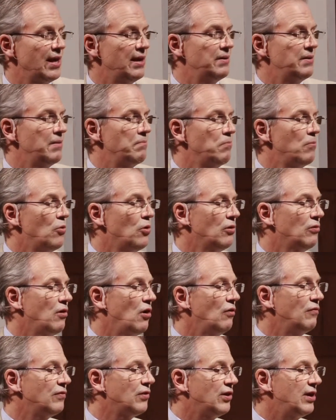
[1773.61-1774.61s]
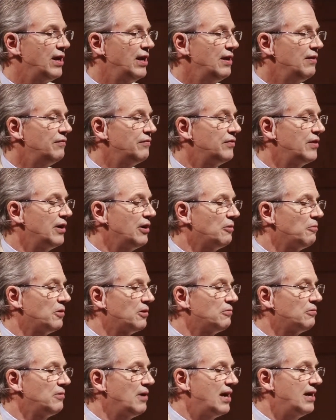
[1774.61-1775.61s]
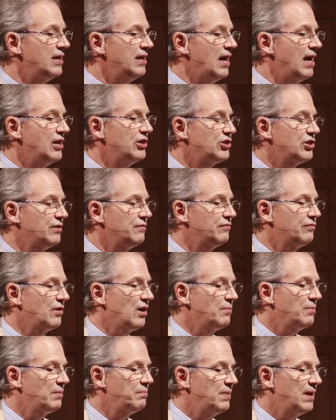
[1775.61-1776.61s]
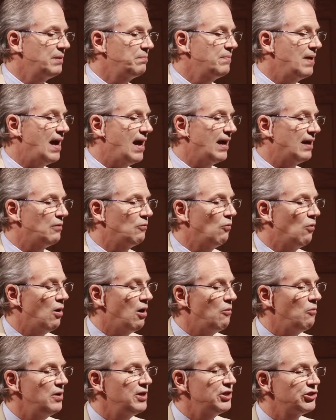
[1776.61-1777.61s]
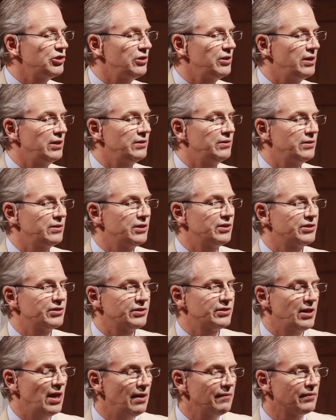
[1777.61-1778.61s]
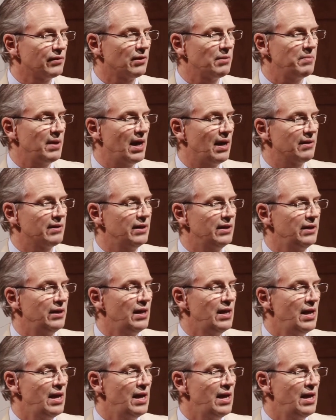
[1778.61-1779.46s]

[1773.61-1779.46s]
And moreover, if there were radiation from a Big Bang, what we should discover about it